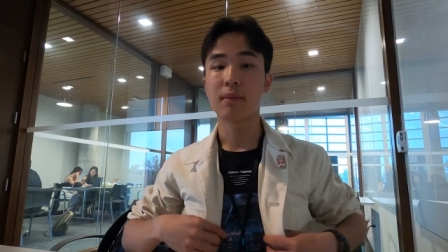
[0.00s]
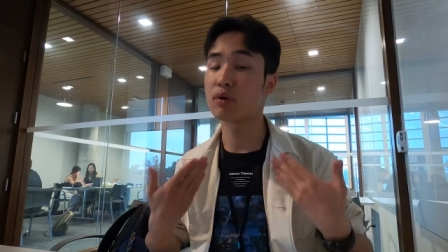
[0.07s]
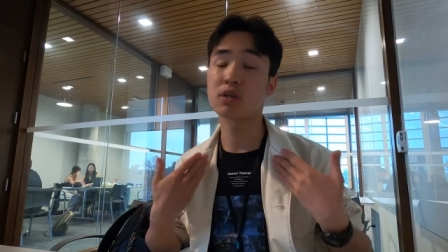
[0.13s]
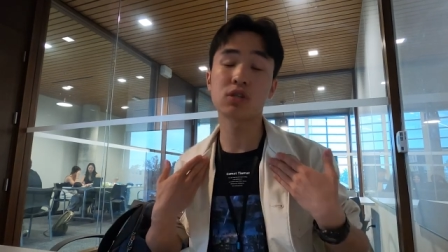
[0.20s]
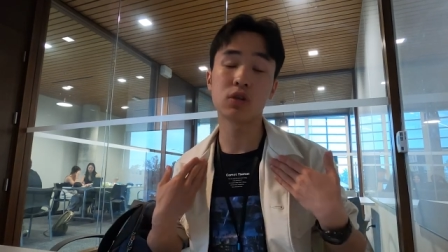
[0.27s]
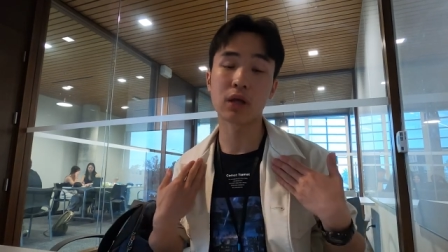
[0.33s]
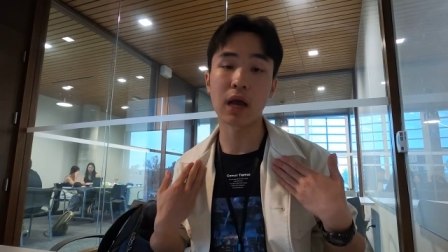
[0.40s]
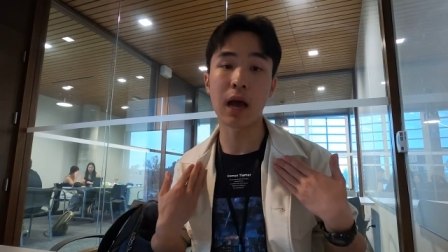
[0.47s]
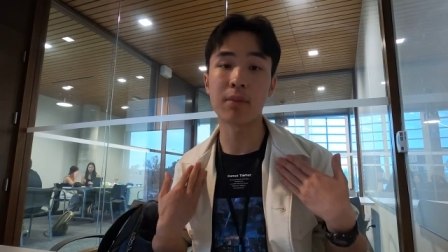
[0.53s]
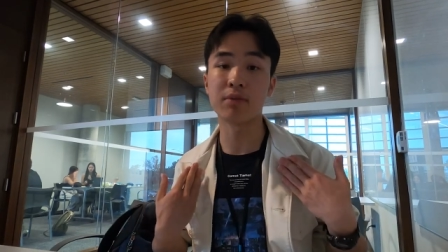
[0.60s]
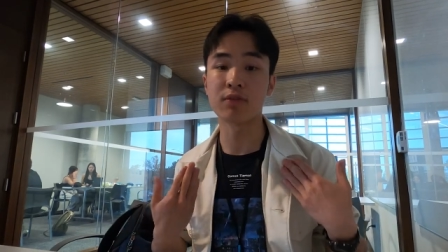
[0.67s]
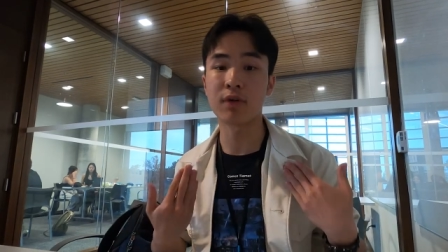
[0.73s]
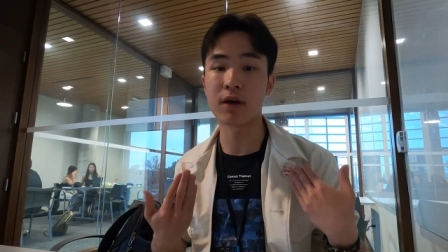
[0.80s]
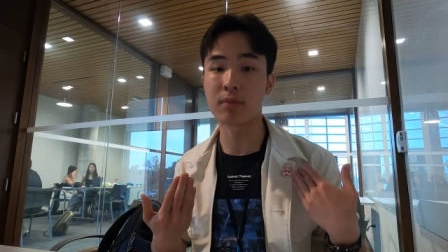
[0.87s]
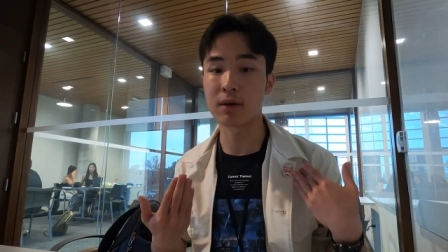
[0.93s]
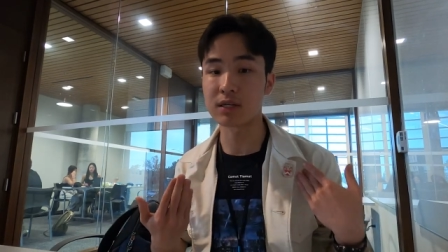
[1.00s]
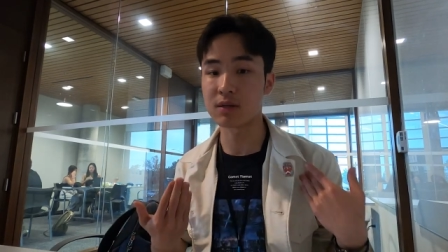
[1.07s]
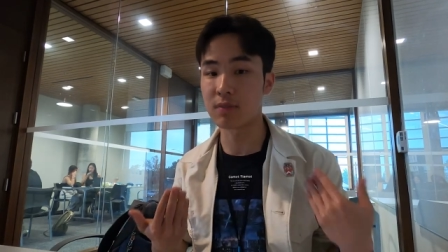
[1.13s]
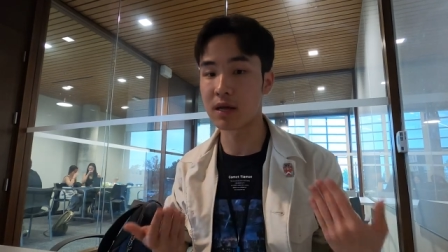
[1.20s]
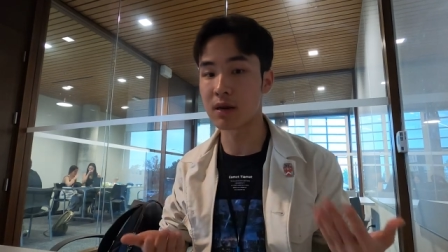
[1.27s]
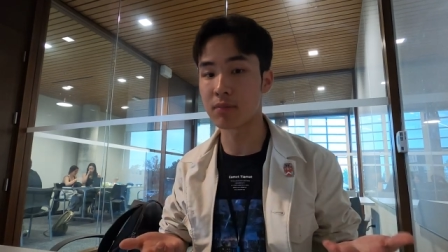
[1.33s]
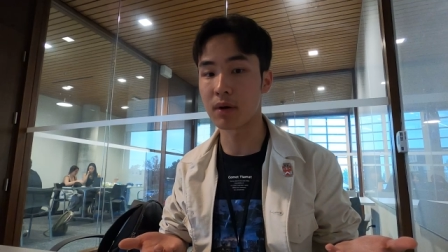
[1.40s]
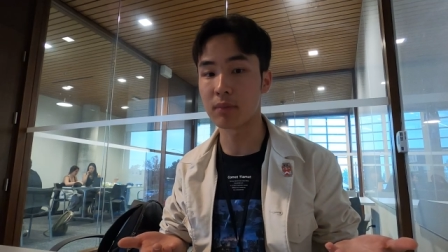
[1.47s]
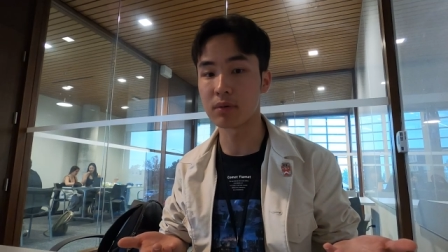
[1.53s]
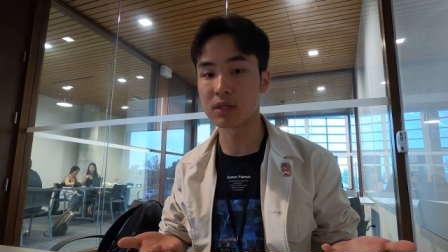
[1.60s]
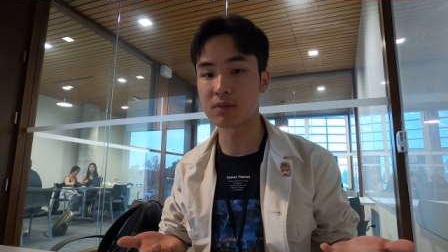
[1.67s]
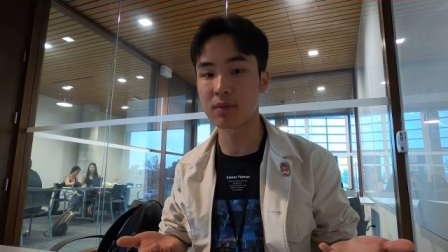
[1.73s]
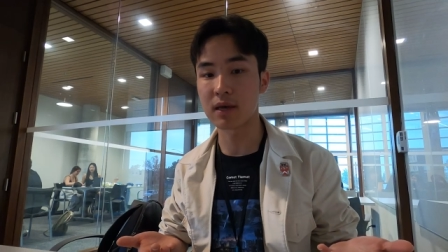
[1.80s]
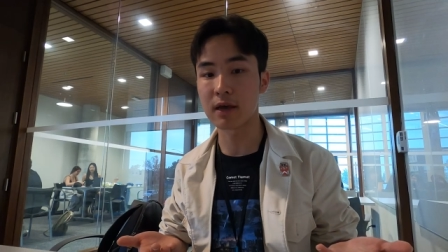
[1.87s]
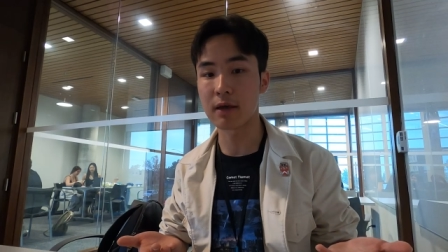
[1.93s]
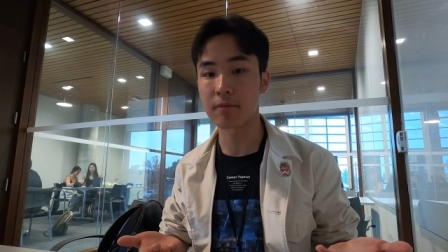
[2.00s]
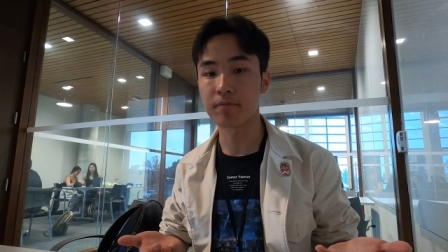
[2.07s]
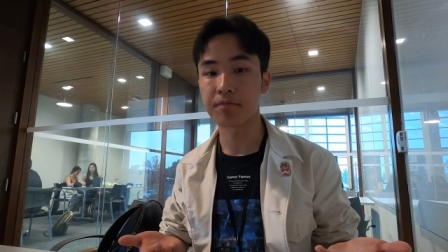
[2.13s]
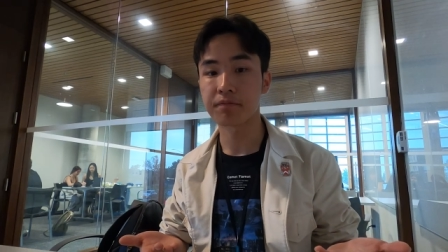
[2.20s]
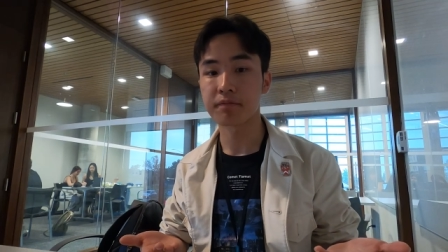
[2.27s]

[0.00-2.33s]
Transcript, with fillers: Personally, I'm defined by debate and public speaking.